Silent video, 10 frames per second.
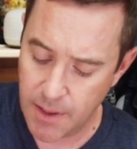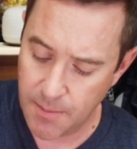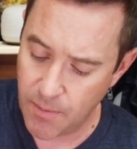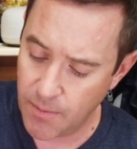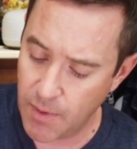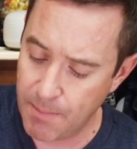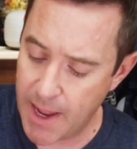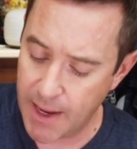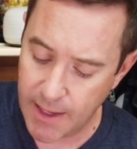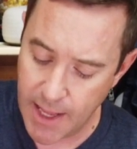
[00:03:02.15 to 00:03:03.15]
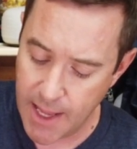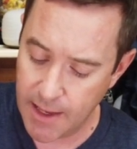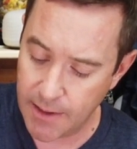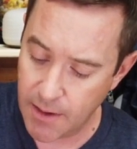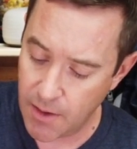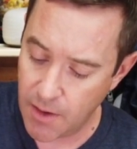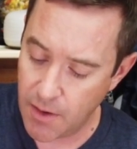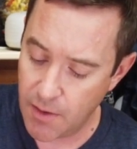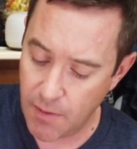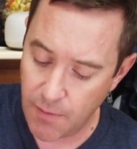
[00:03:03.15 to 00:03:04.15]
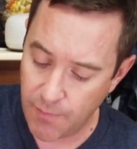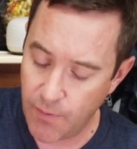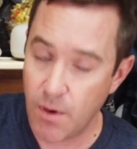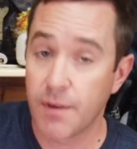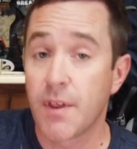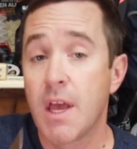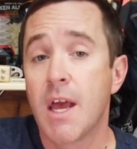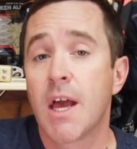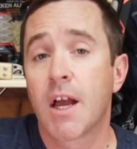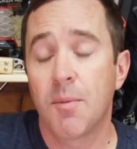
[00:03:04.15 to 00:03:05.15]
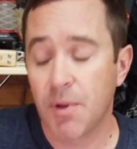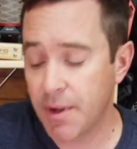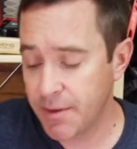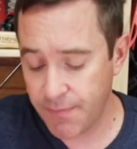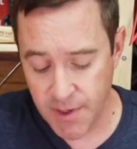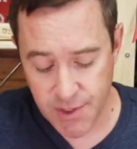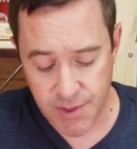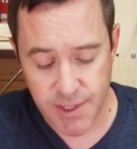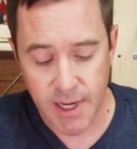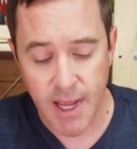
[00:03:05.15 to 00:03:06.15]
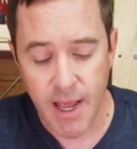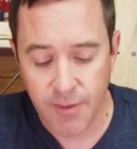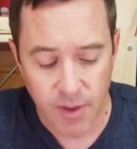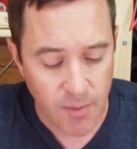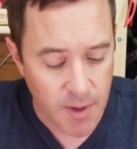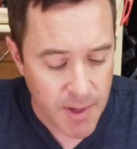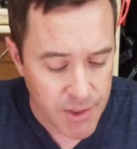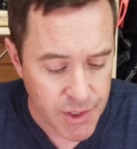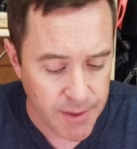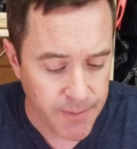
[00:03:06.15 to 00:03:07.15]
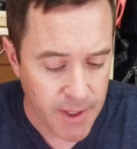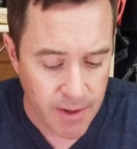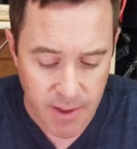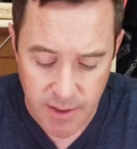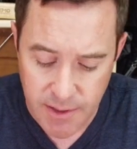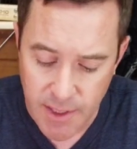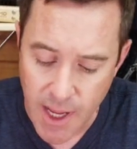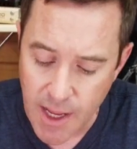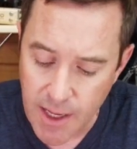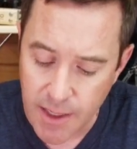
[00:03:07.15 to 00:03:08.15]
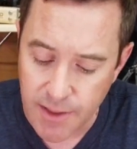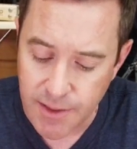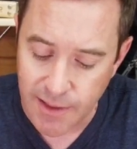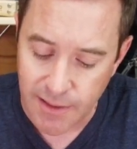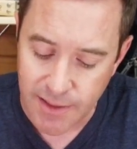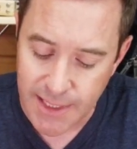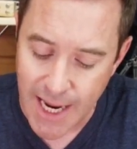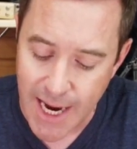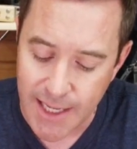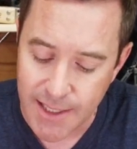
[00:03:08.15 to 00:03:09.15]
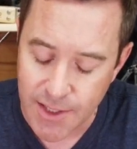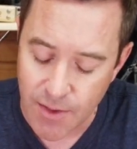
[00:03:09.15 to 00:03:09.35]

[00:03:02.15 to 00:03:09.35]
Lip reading: keep back and forth. A couple other features that it has that I want to mention. There is a little tiny